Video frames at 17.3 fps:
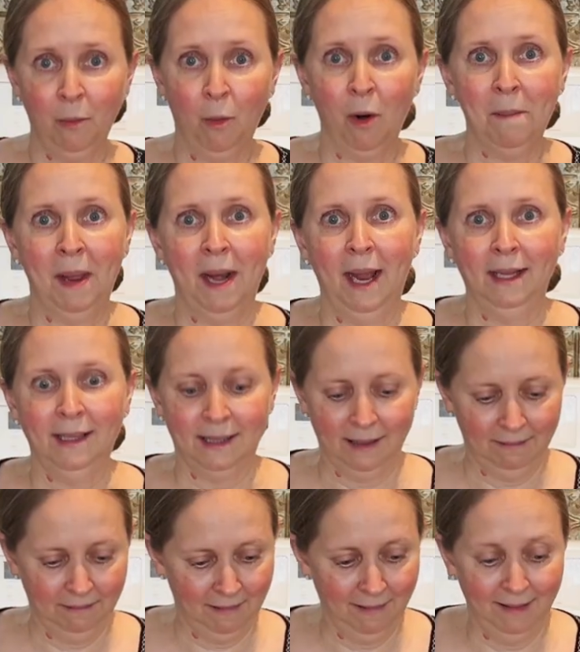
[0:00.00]
more
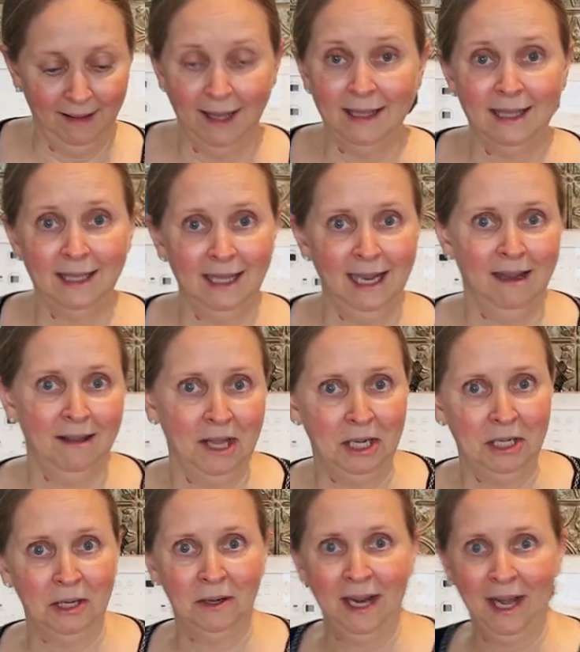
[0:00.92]
minutes. Let's see how
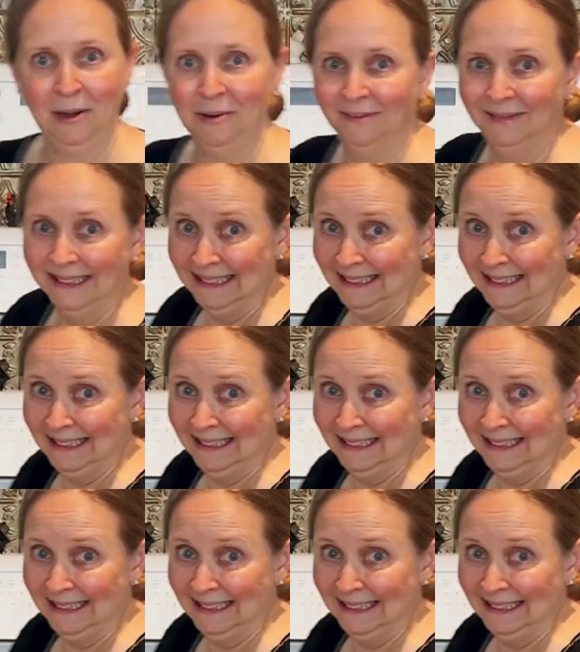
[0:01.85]
they turn out.